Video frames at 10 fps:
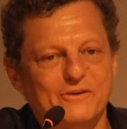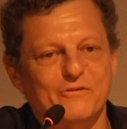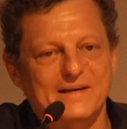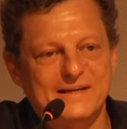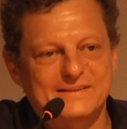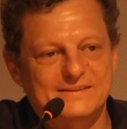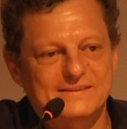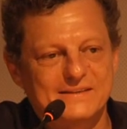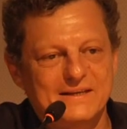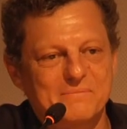Greece,
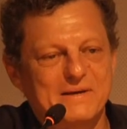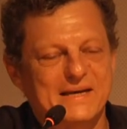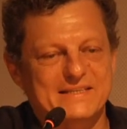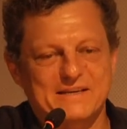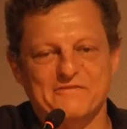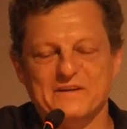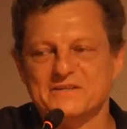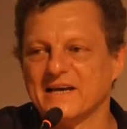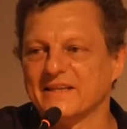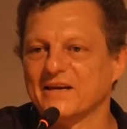because it
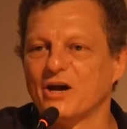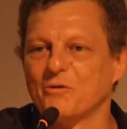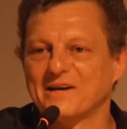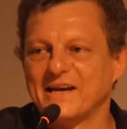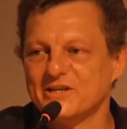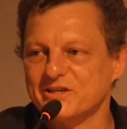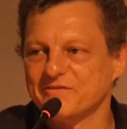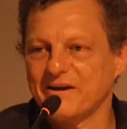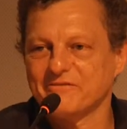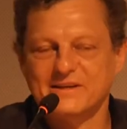feels like the culmination of
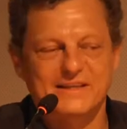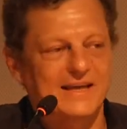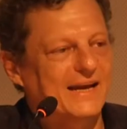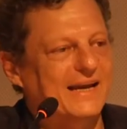everything,